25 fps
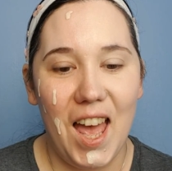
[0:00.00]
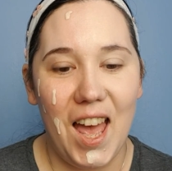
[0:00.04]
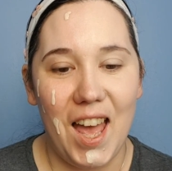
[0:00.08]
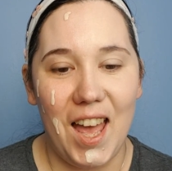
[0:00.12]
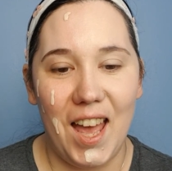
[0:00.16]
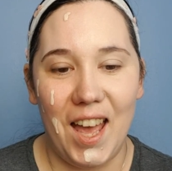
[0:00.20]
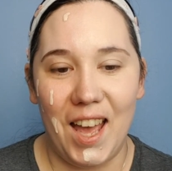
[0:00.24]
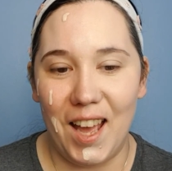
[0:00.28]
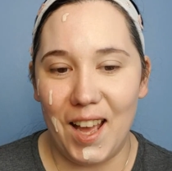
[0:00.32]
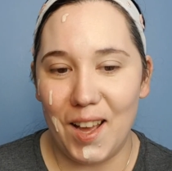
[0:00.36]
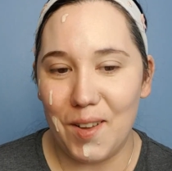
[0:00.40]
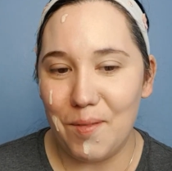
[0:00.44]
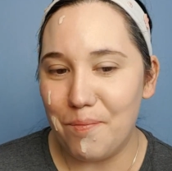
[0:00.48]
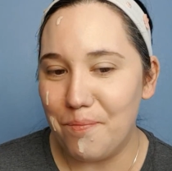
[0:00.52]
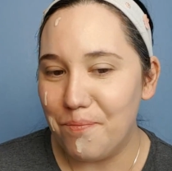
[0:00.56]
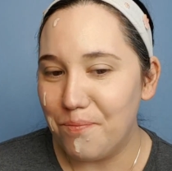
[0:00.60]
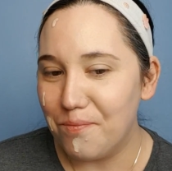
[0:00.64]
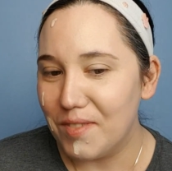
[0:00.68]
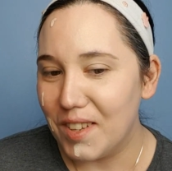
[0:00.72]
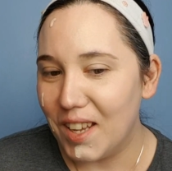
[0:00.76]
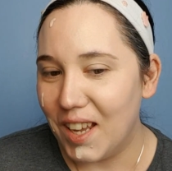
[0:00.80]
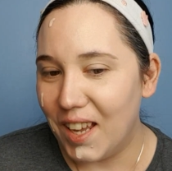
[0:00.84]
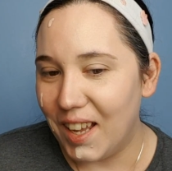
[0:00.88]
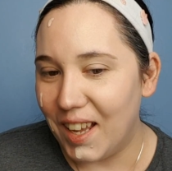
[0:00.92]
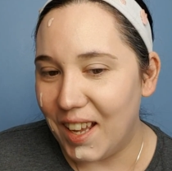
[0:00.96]
okay?
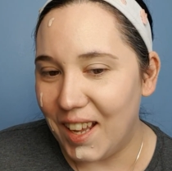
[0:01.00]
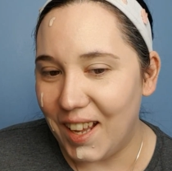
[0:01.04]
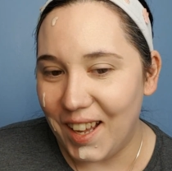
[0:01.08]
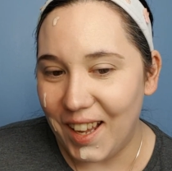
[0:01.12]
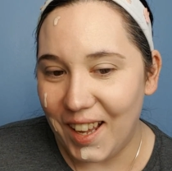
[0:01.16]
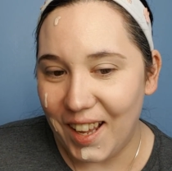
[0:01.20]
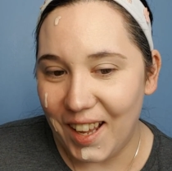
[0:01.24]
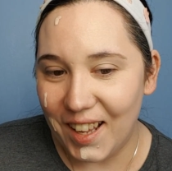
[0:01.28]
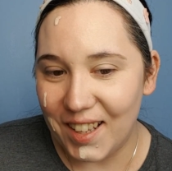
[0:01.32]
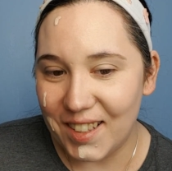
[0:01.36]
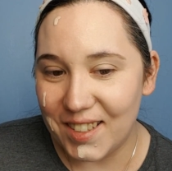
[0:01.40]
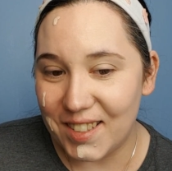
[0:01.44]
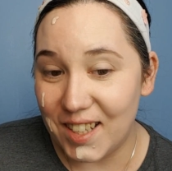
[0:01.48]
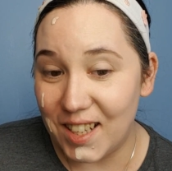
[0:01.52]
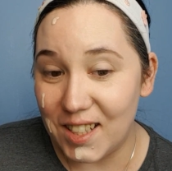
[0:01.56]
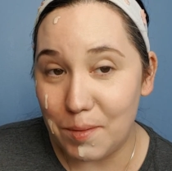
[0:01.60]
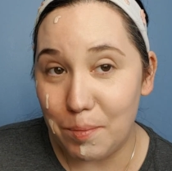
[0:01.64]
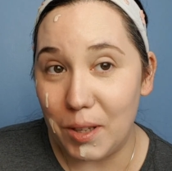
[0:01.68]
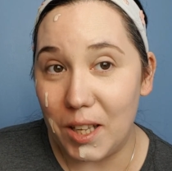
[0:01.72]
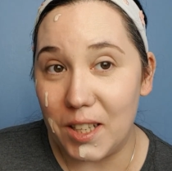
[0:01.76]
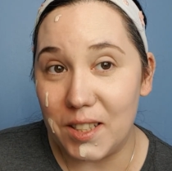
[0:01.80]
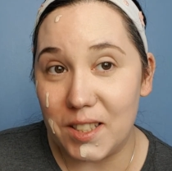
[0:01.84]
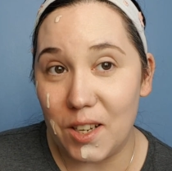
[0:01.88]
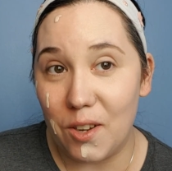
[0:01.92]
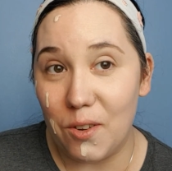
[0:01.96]
It did
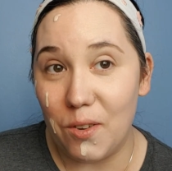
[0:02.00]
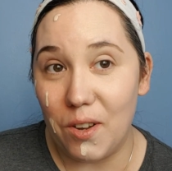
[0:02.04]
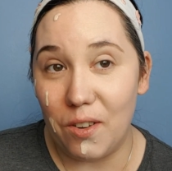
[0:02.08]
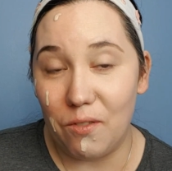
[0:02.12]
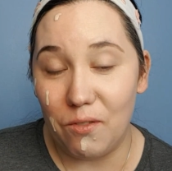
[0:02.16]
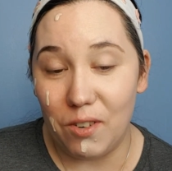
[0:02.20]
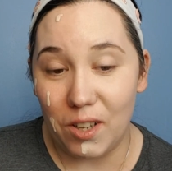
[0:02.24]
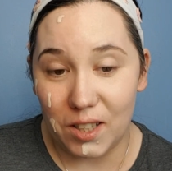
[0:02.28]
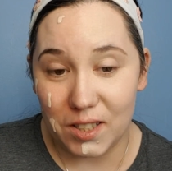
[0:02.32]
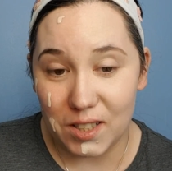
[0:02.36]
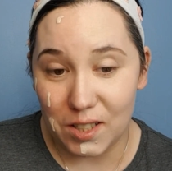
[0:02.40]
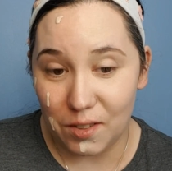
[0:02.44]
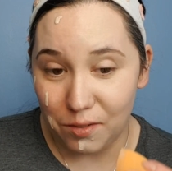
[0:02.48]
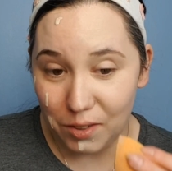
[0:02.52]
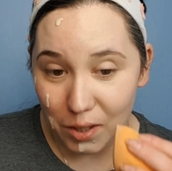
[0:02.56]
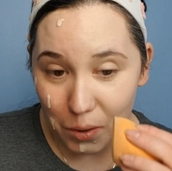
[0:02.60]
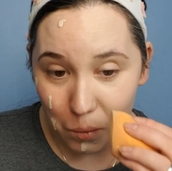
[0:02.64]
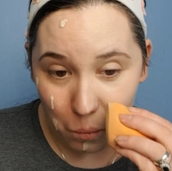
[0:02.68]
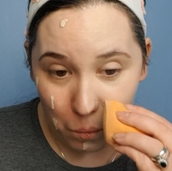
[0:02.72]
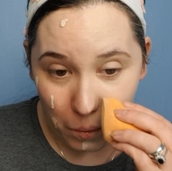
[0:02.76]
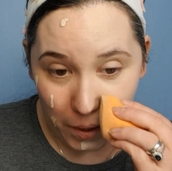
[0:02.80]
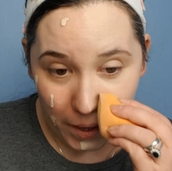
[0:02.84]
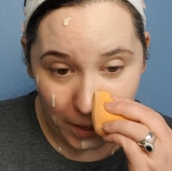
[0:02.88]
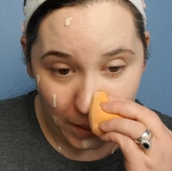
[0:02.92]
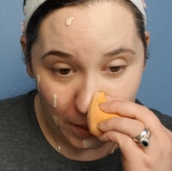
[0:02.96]
blend out relatively
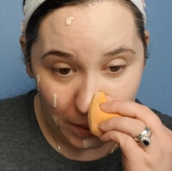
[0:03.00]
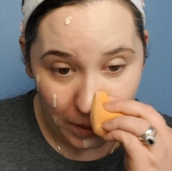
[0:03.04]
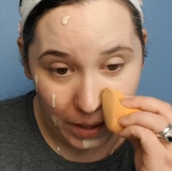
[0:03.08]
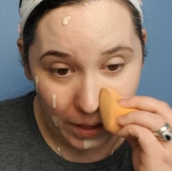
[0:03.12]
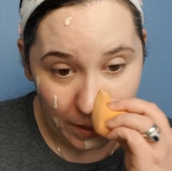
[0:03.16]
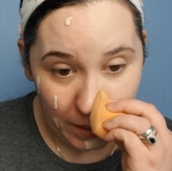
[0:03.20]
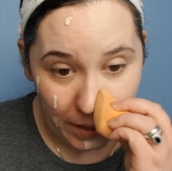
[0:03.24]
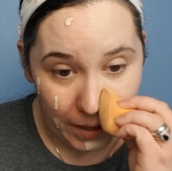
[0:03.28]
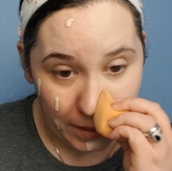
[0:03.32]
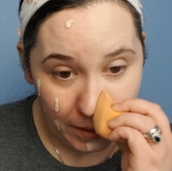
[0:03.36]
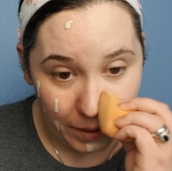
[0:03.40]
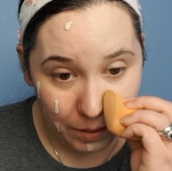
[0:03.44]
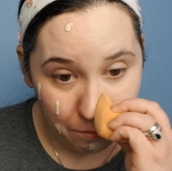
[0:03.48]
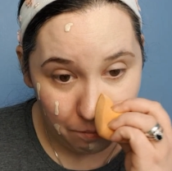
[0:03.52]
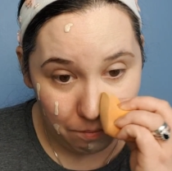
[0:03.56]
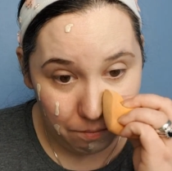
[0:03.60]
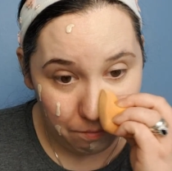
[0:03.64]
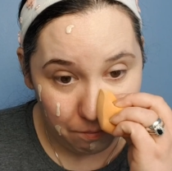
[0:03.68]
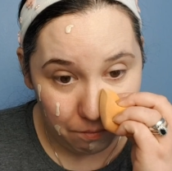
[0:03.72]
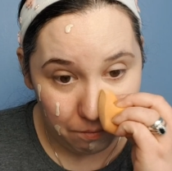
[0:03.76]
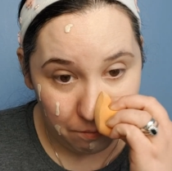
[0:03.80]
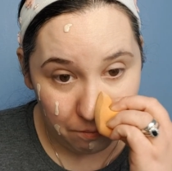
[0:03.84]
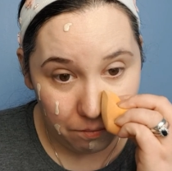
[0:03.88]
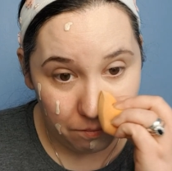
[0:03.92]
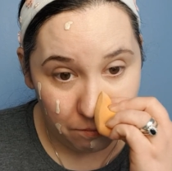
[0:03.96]
well,
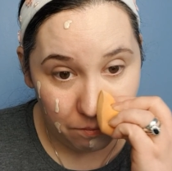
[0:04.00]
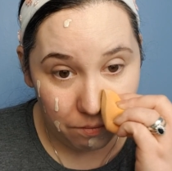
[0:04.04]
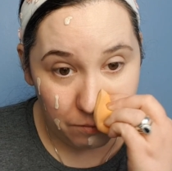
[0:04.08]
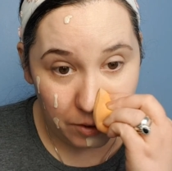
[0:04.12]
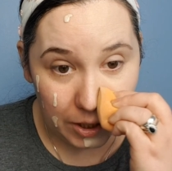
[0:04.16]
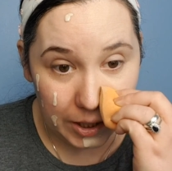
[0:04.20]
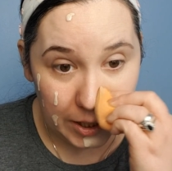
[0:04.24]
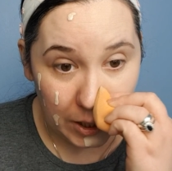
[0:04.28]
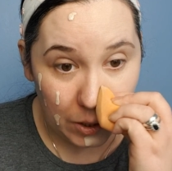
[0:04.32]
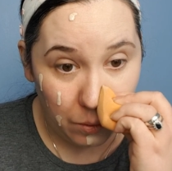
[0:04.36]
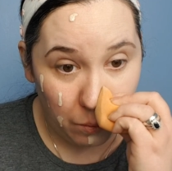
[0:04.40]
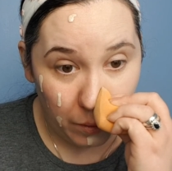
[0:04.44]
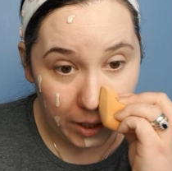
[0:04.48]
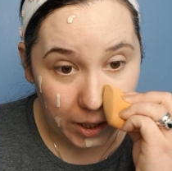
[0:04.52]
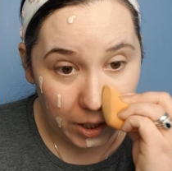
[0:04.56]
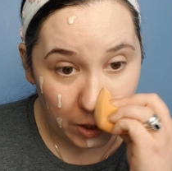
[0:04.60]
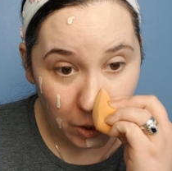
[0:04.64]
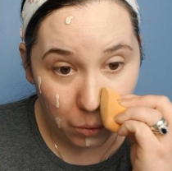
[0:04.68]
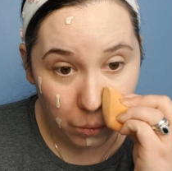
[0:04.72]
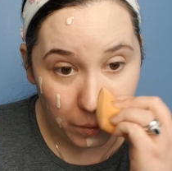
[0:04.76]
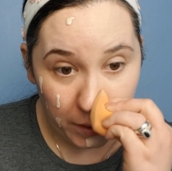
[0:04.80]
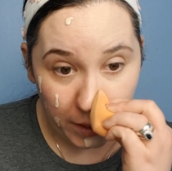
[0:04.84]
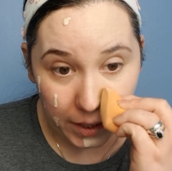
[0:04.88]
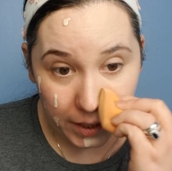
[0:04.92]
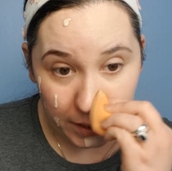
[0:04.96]
really quite
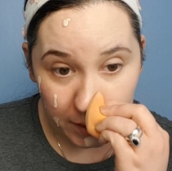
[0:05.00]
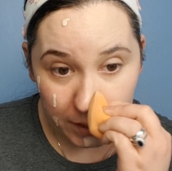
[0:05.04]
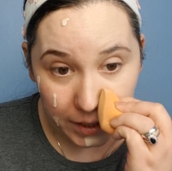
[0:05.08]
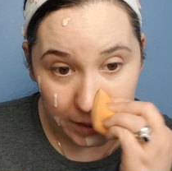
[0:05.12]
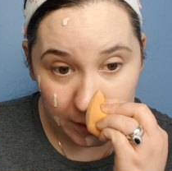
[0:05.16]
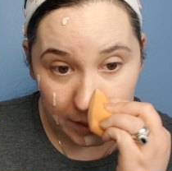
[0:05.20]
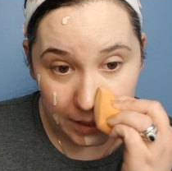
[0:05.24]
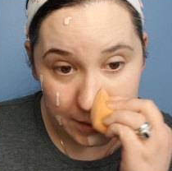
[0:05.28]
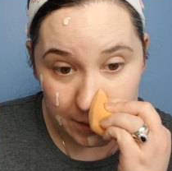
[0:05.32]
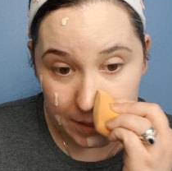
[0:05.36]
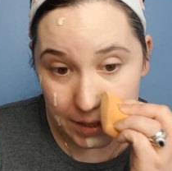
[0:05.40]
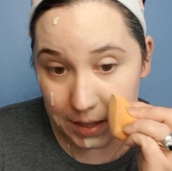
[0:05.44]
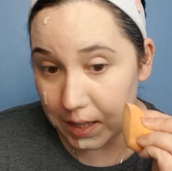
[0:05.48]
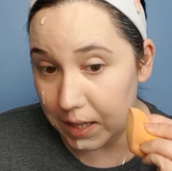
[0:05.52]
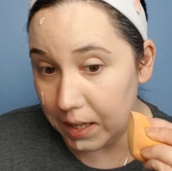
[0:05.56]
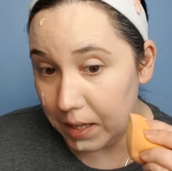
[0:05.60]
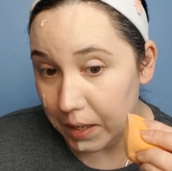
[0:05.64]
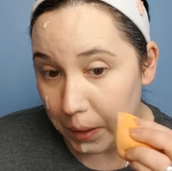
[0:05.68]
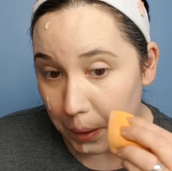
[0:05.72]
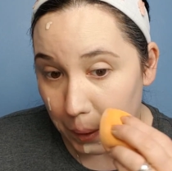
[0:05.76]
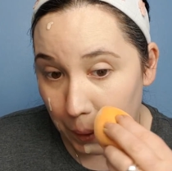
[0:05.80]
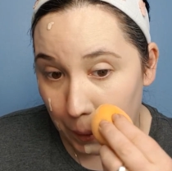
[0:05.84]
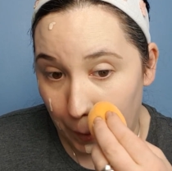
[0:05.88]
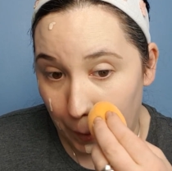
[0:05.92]
quick and easy.